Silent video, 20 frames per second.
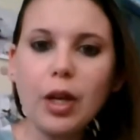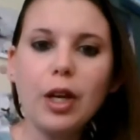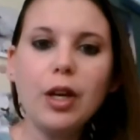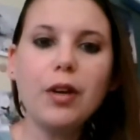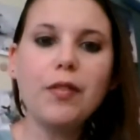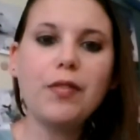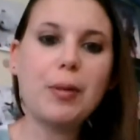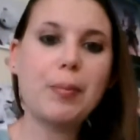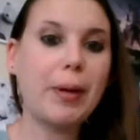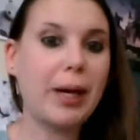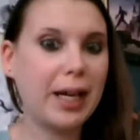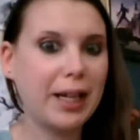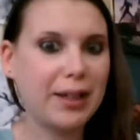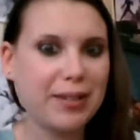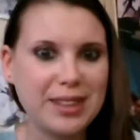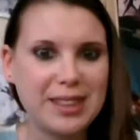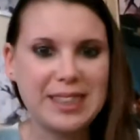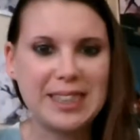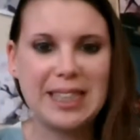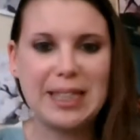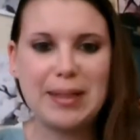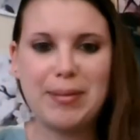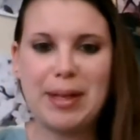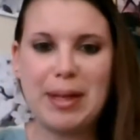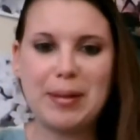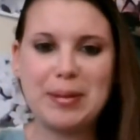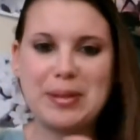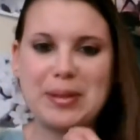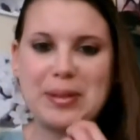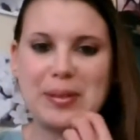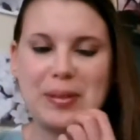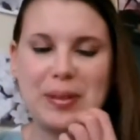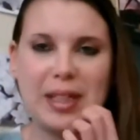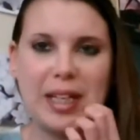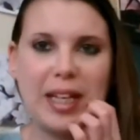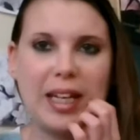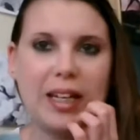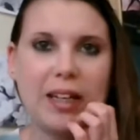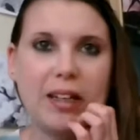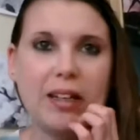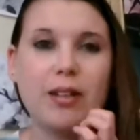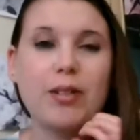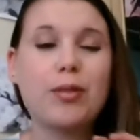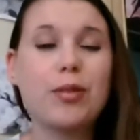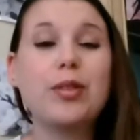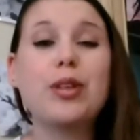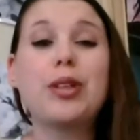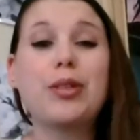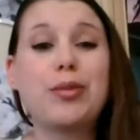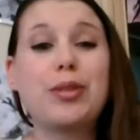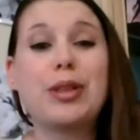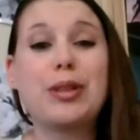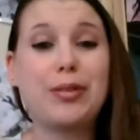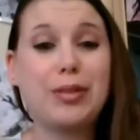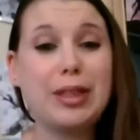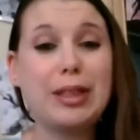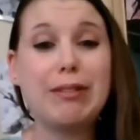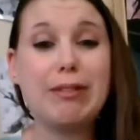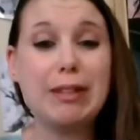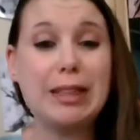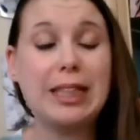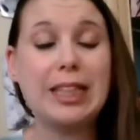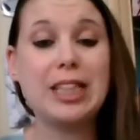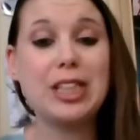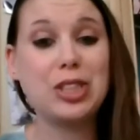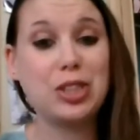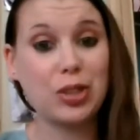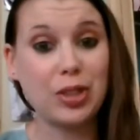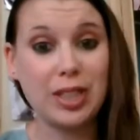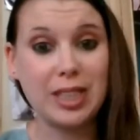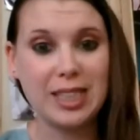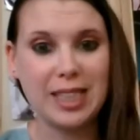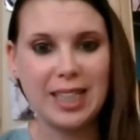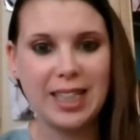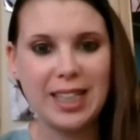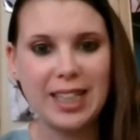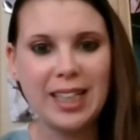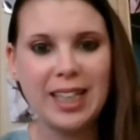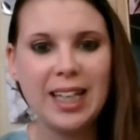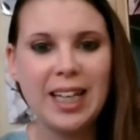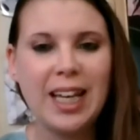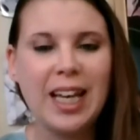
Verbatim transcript: of the pirate theme. Absolutely, really, really, really, really enjoyed it,